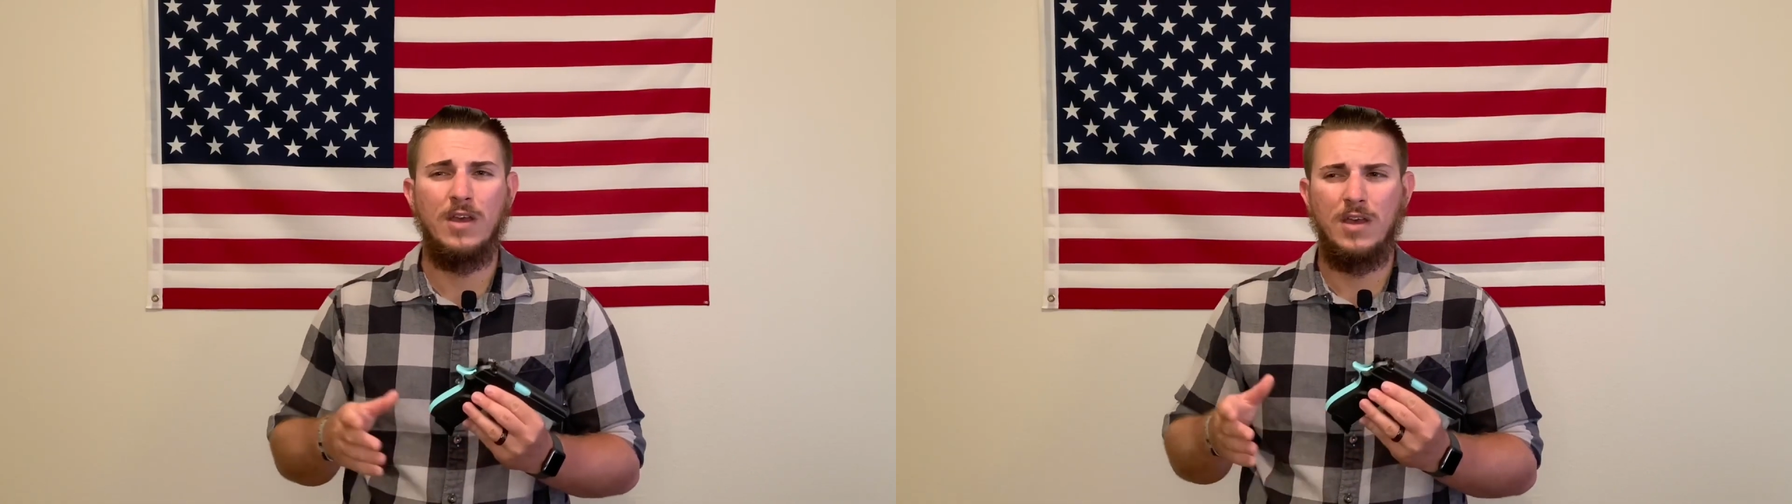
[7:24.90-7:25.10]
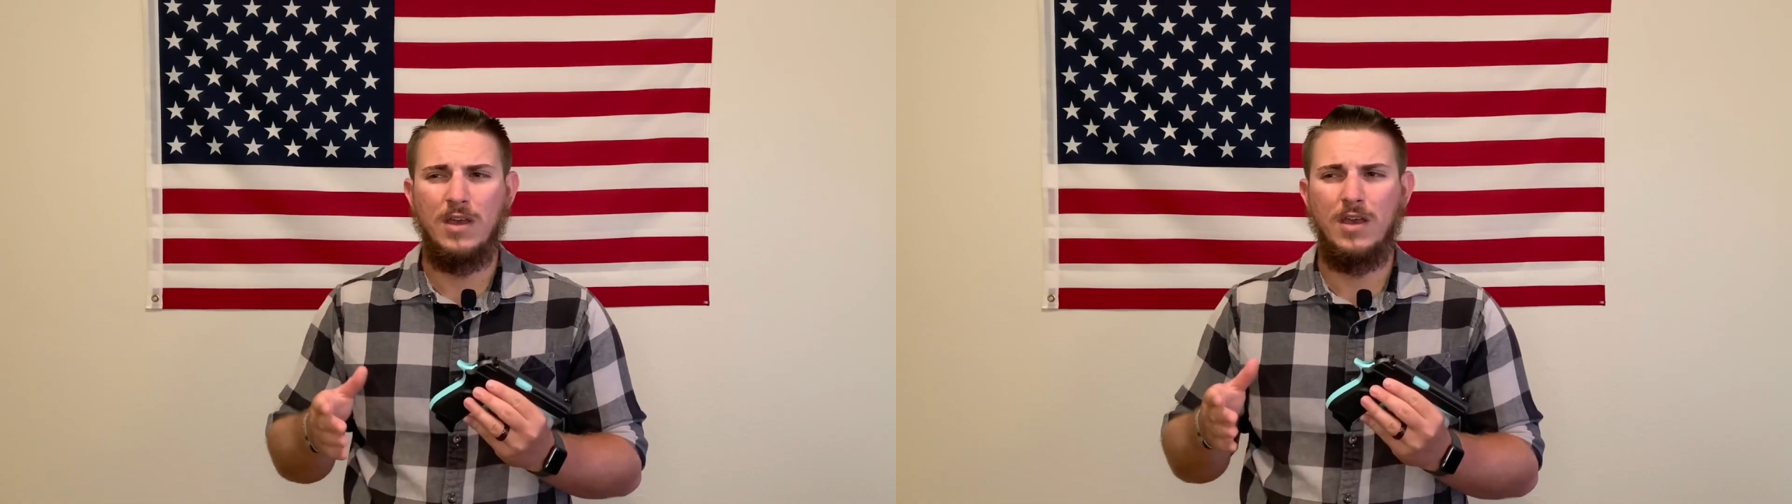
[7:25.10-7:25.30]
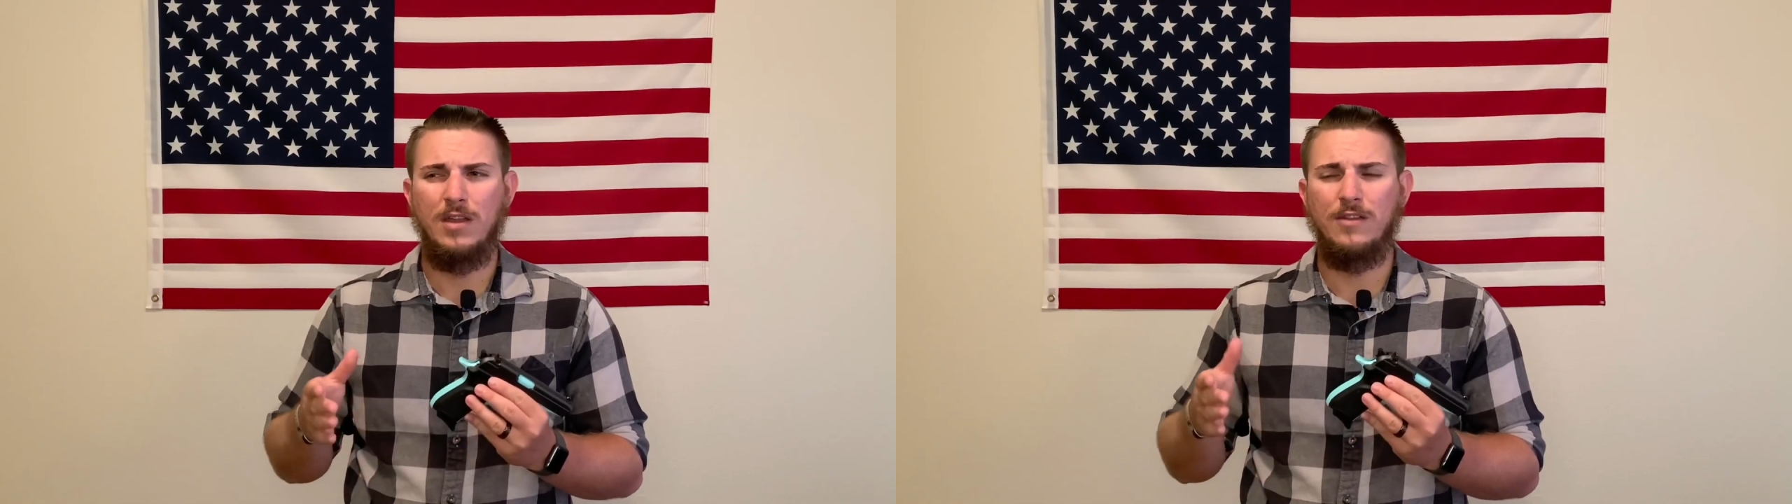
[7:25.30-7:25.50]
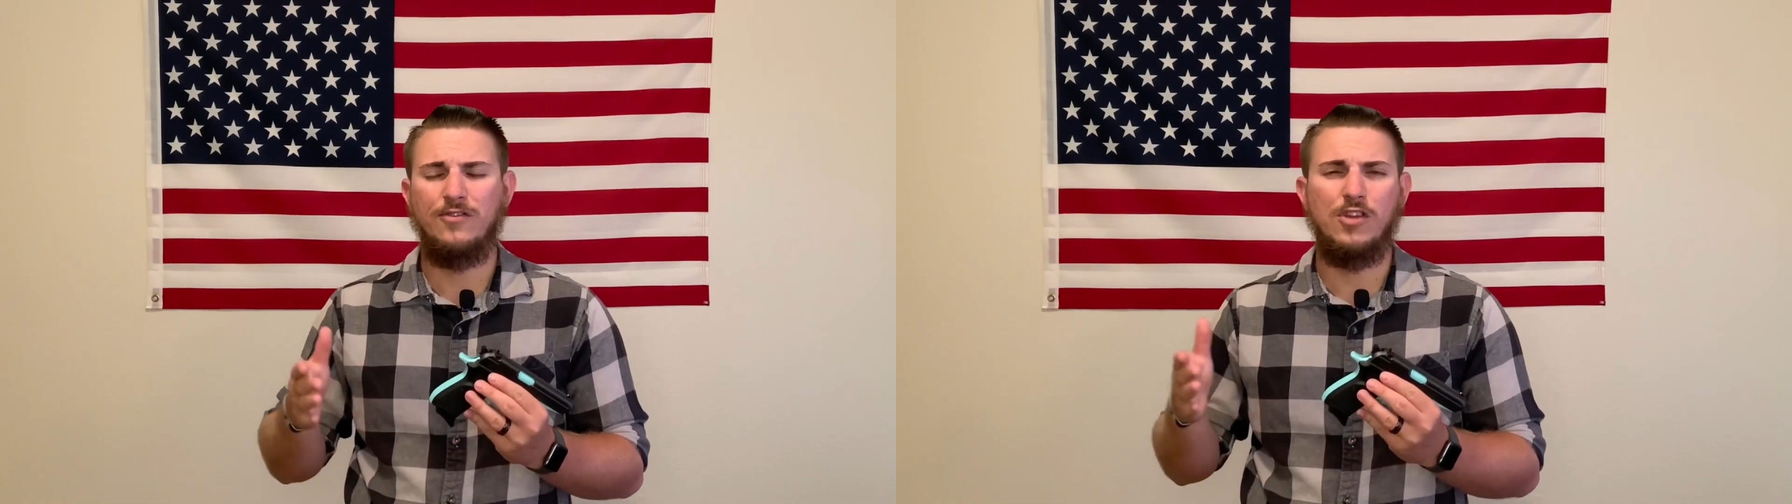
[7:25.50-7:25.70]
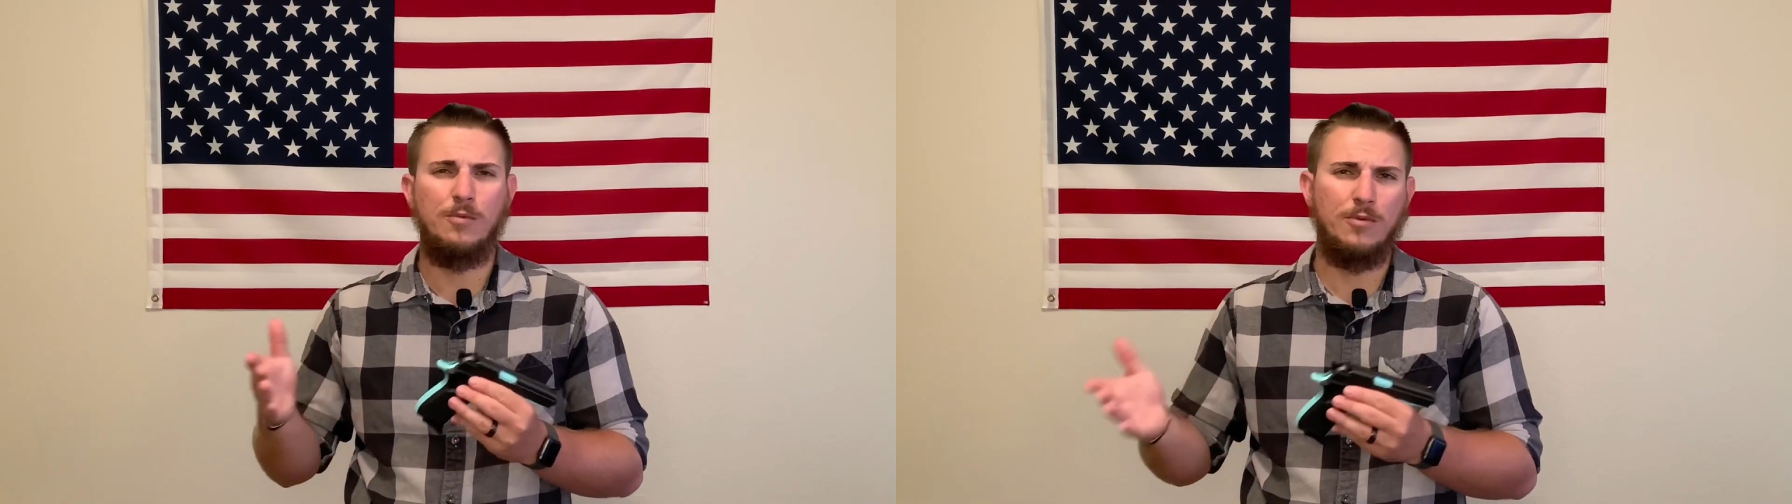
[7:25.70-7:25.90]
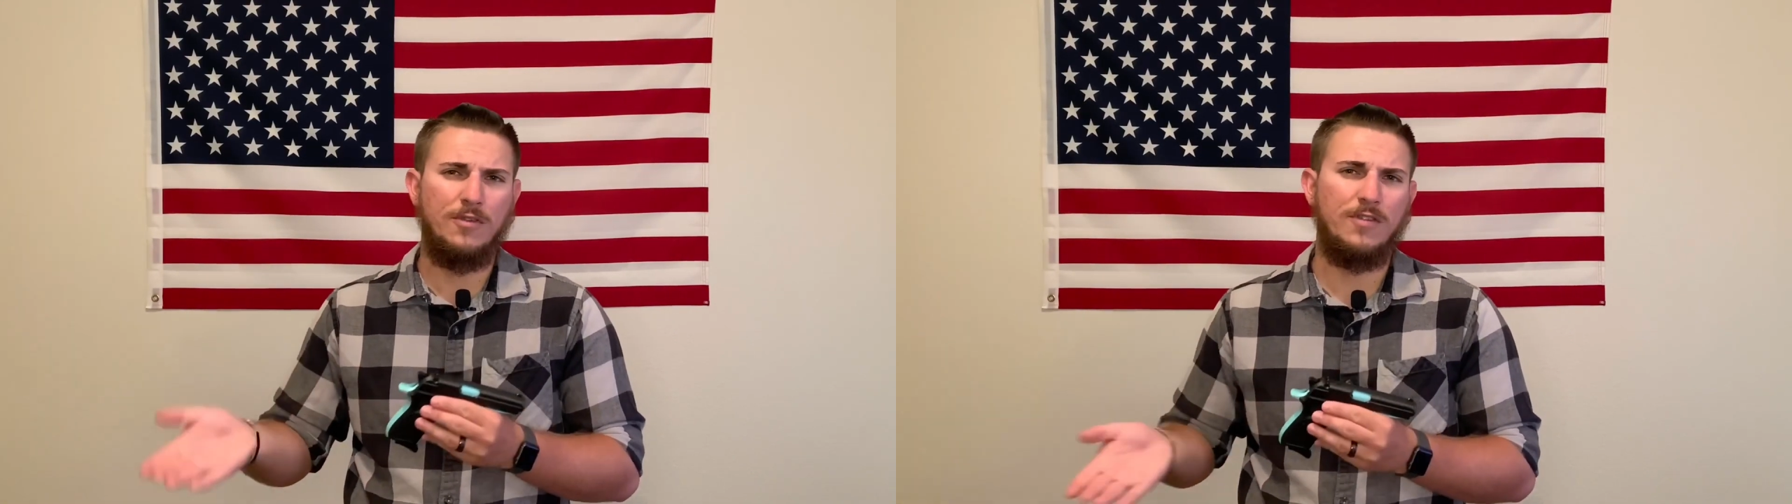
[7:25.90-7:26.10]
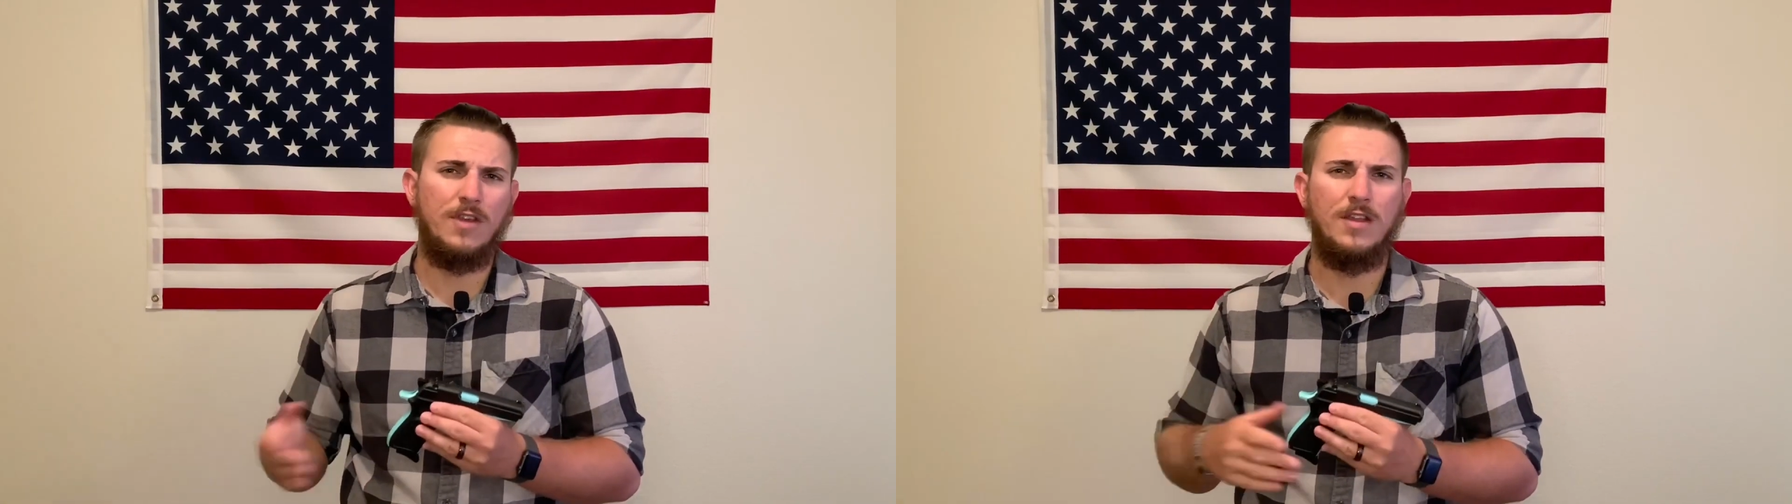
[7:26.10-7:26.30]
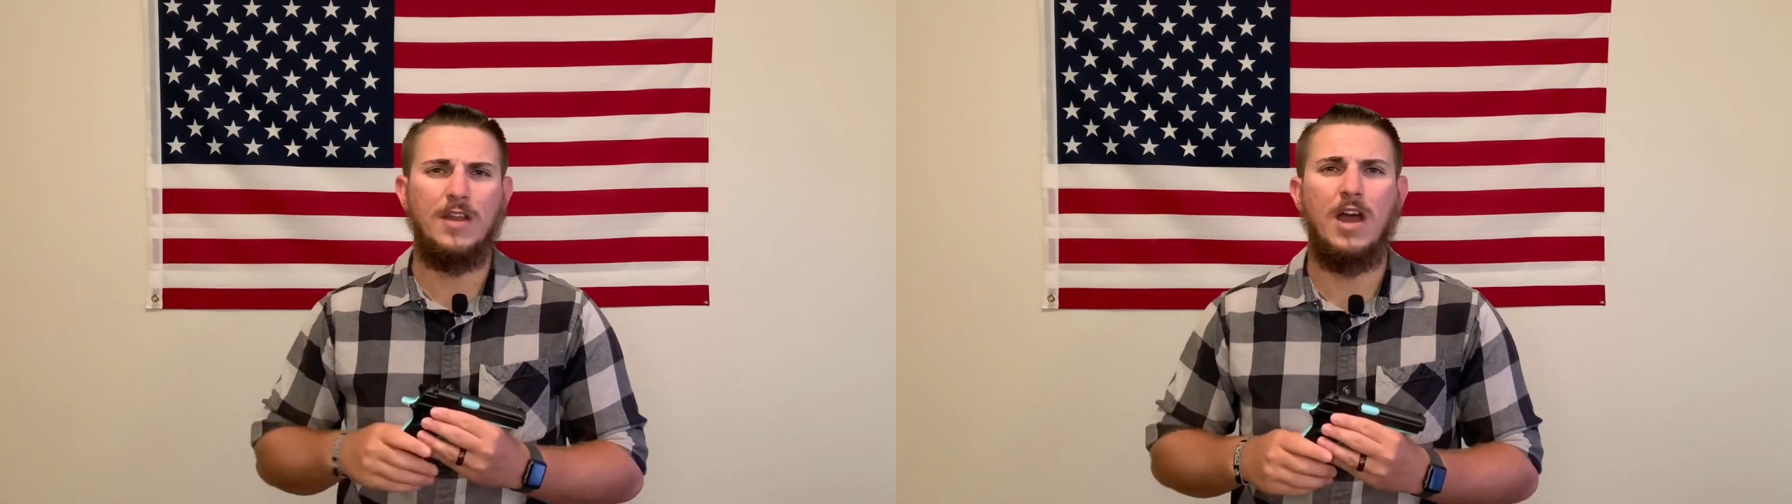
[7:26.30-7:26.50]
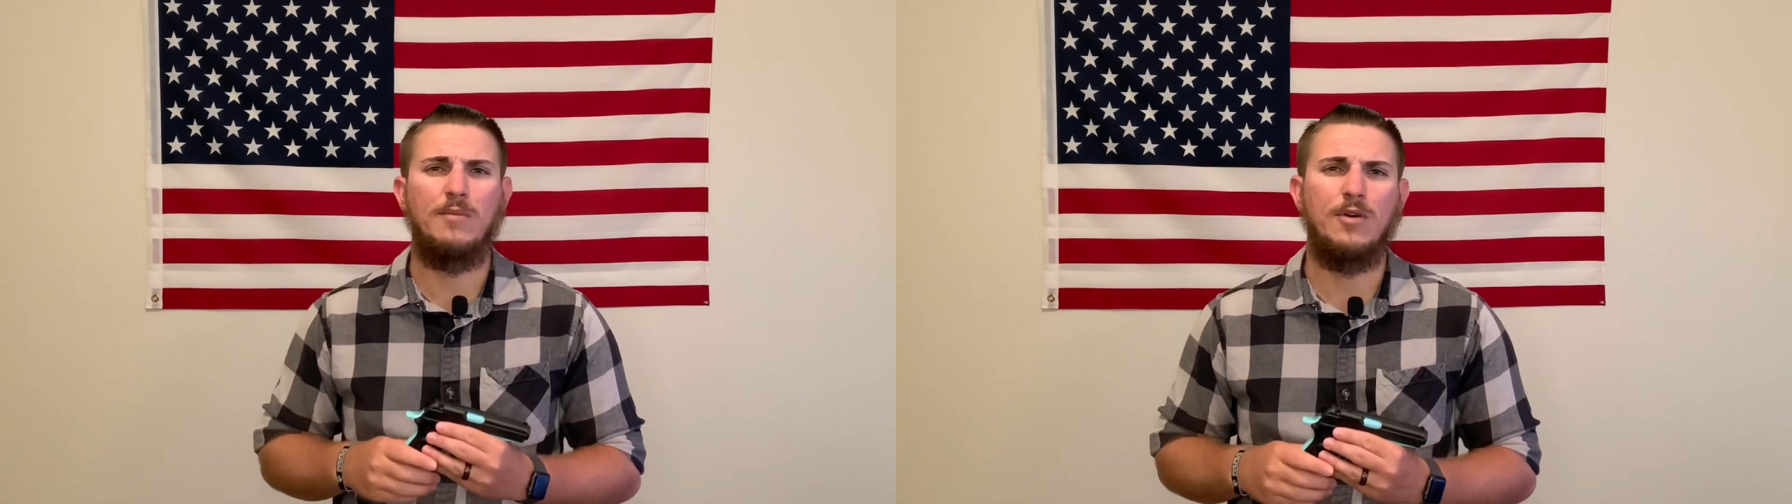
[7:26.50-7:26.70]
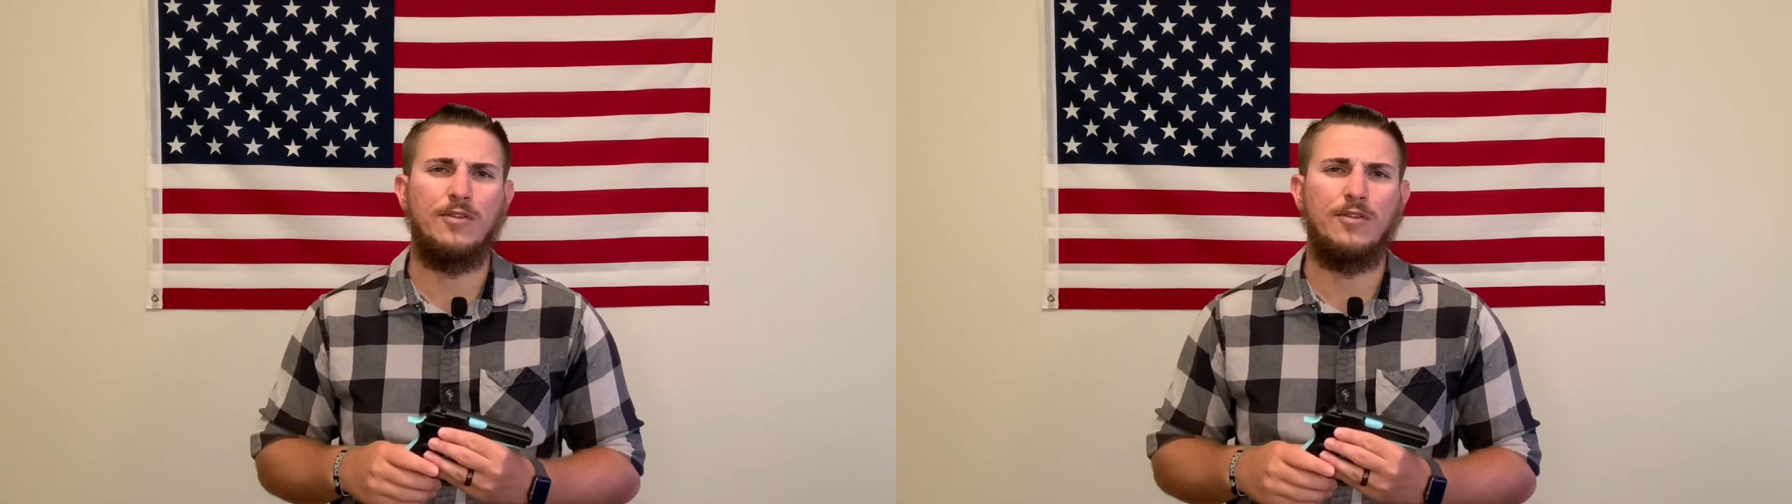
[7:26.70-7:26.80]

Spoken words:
and it's cheaper to just get 9mm,